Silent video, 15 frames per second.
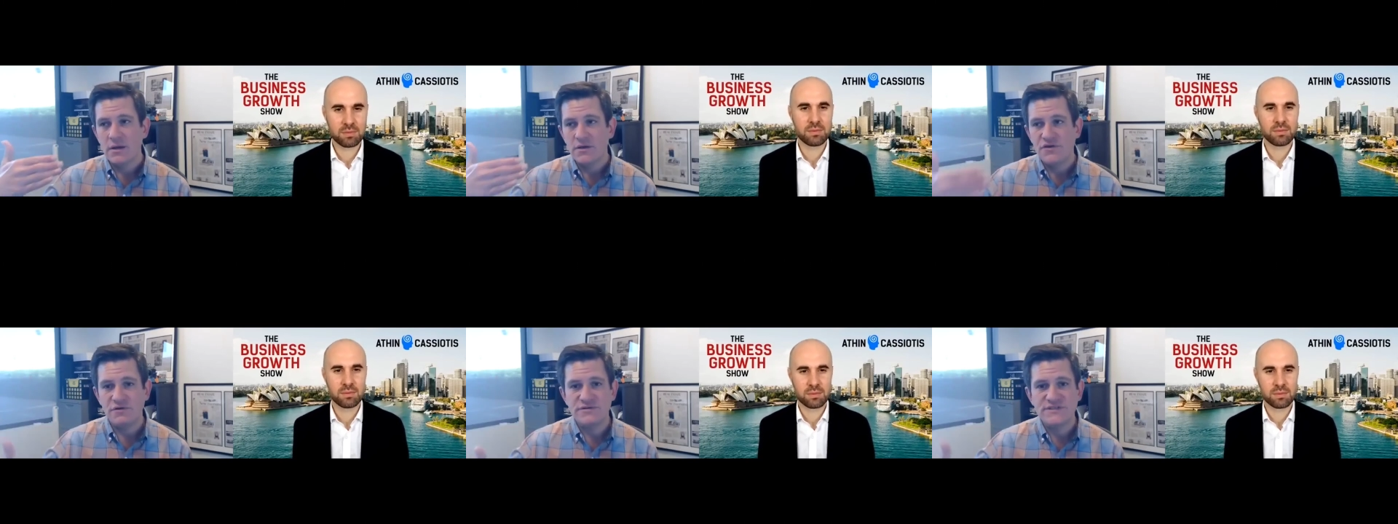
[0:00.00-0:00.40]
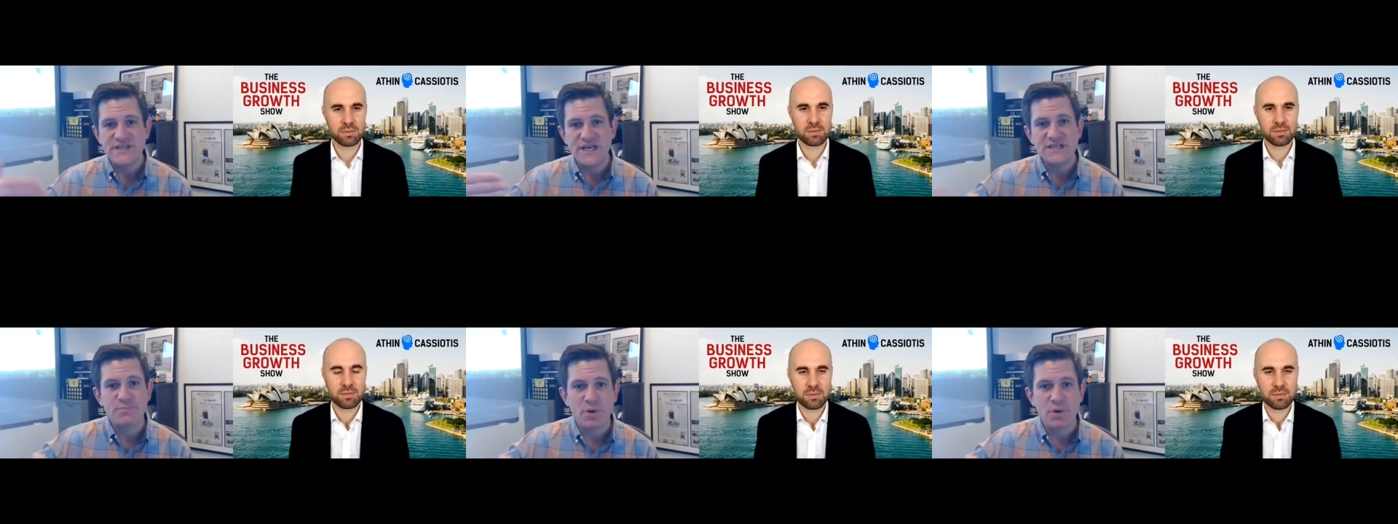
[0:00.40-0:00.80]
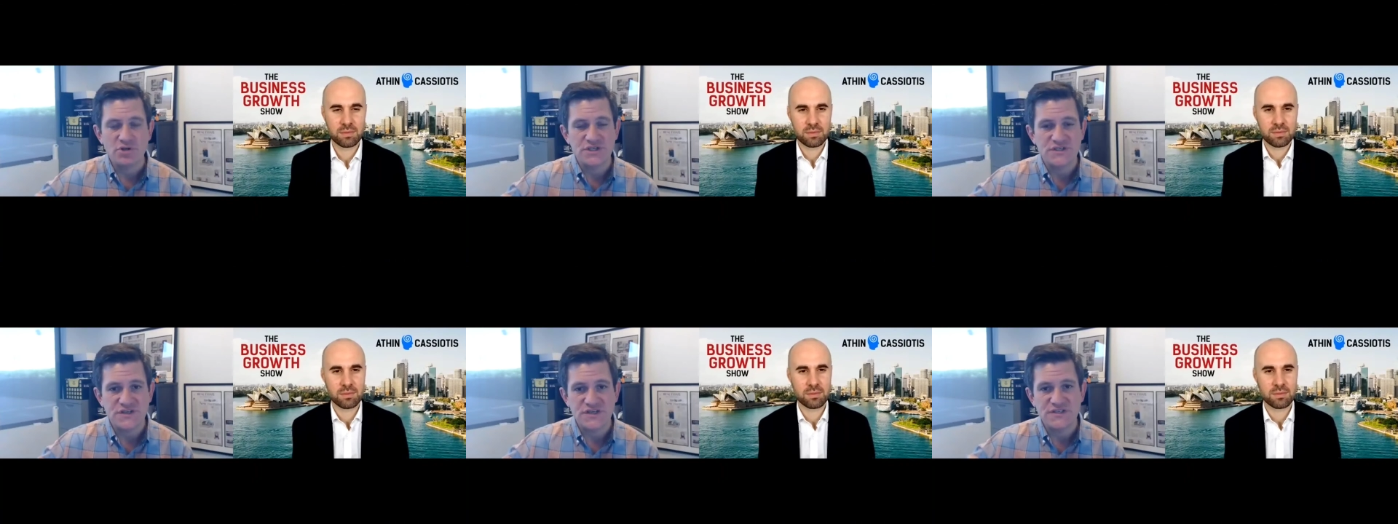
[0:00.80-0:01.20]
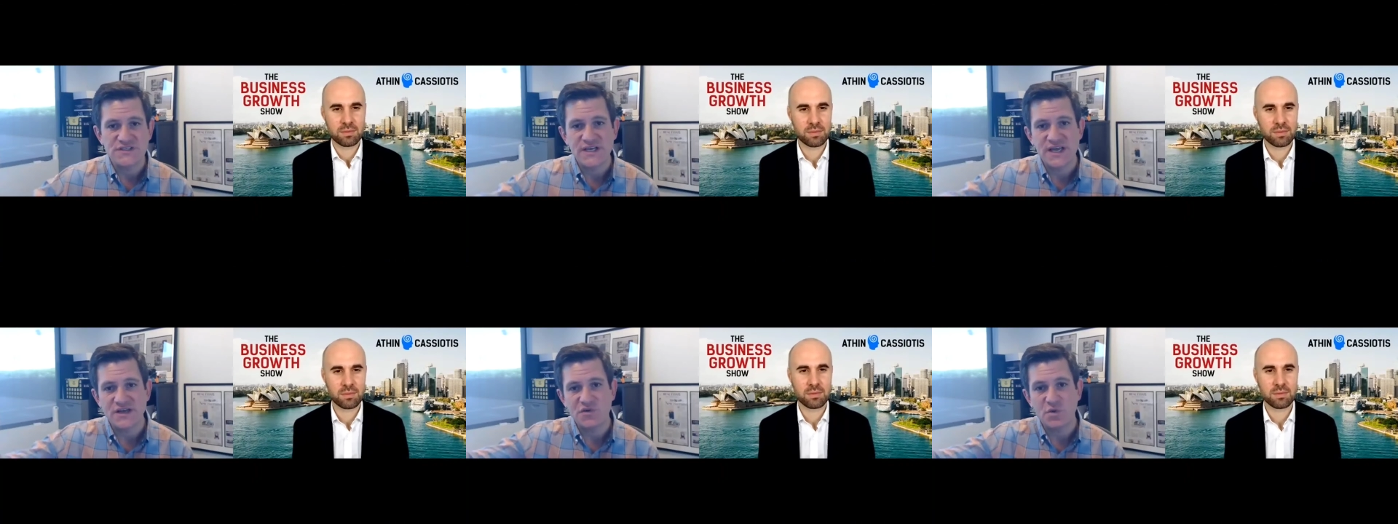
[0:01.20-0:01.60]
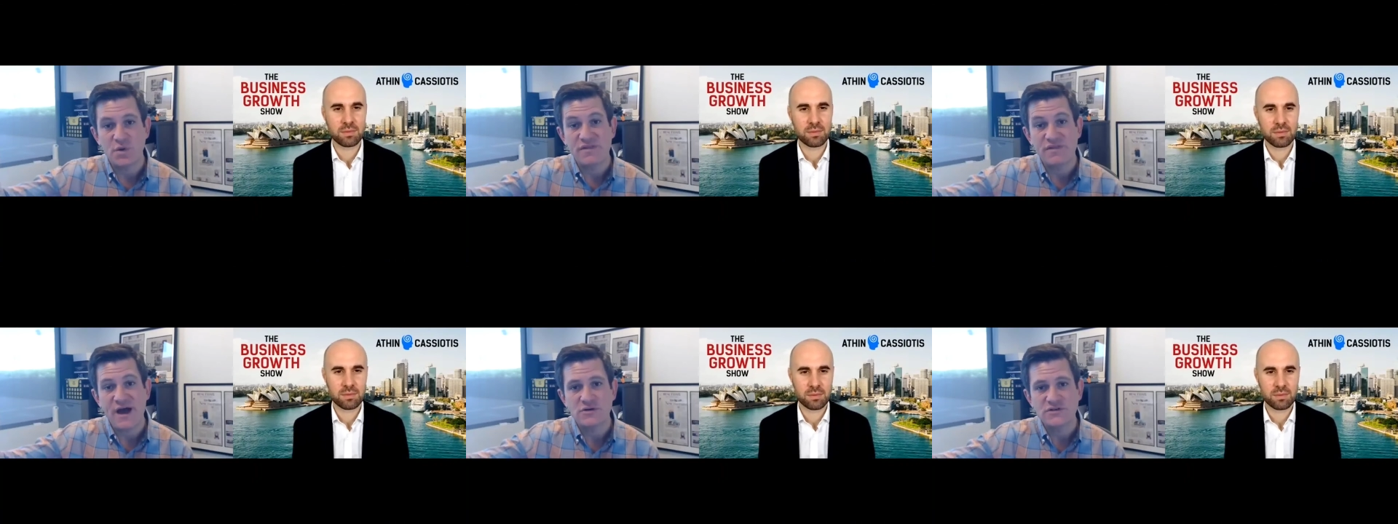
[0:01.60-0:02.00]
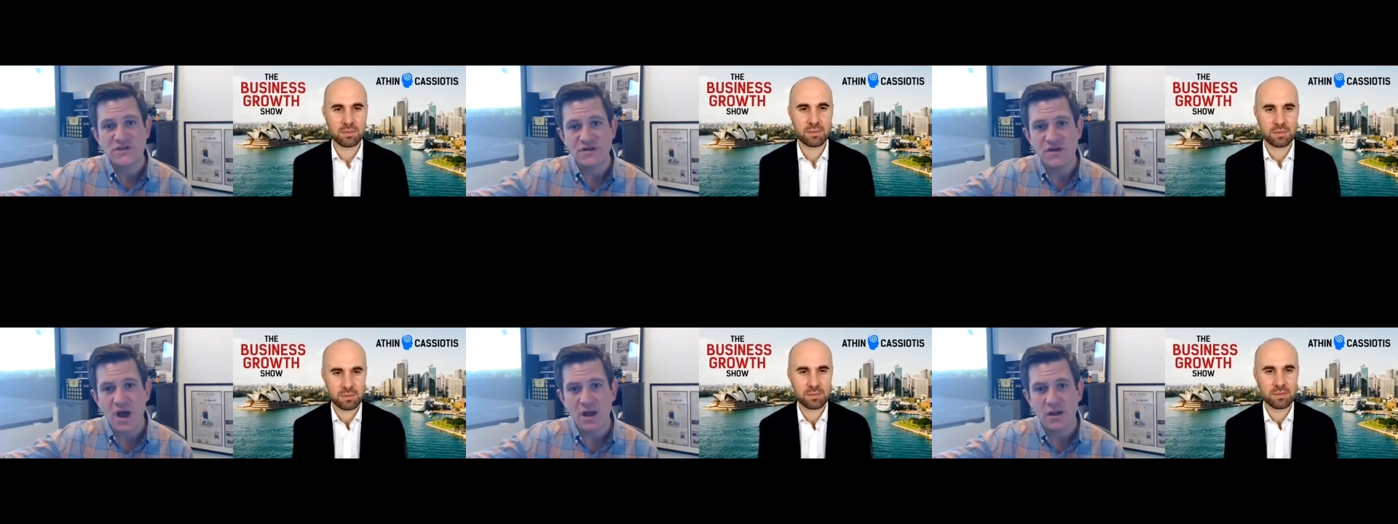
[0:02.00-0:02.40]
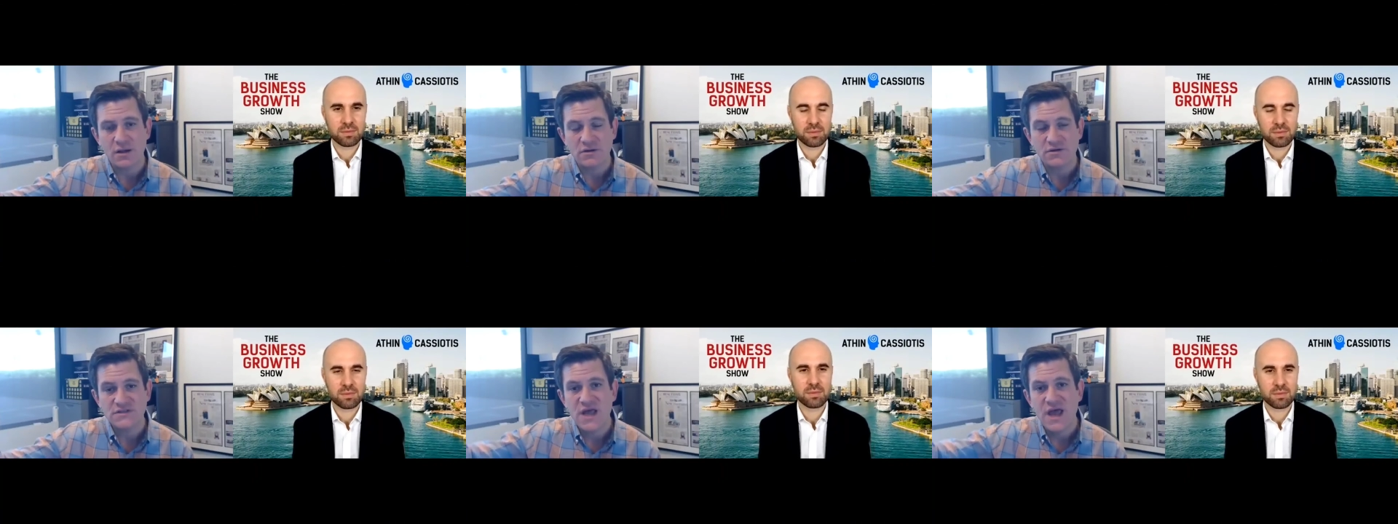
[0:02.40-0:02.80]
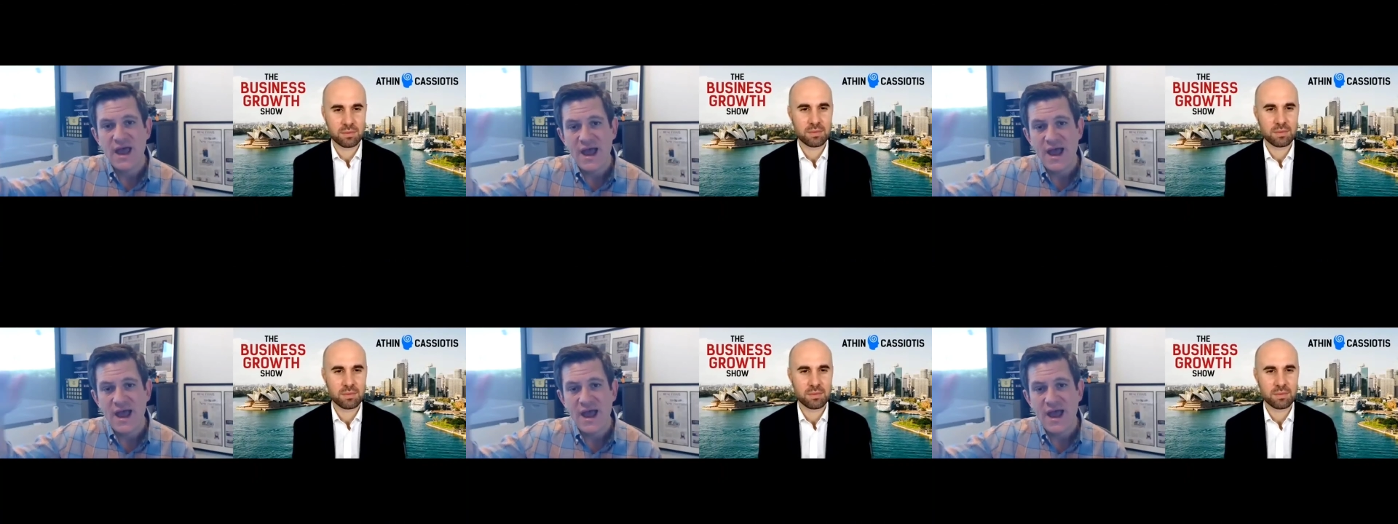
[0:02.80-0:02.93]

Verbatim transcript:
Speaker 1: do six purchases to get to a $1,000.